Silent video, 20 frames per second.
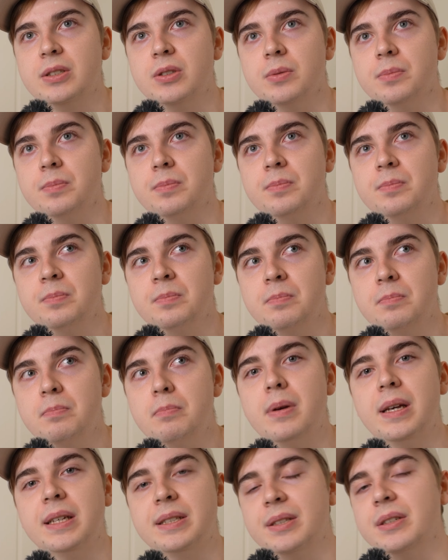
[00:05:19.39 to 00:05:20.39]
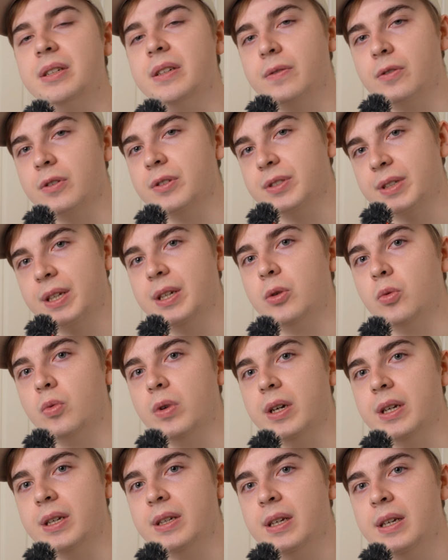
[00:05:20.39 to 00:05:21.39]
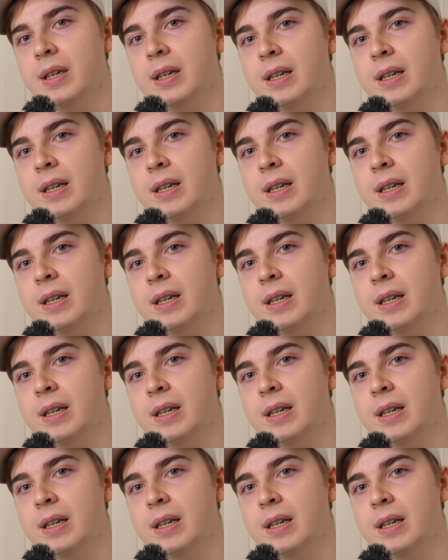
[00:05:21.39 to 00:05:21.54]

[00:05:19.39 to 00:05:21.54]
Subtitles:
the best difference anyway.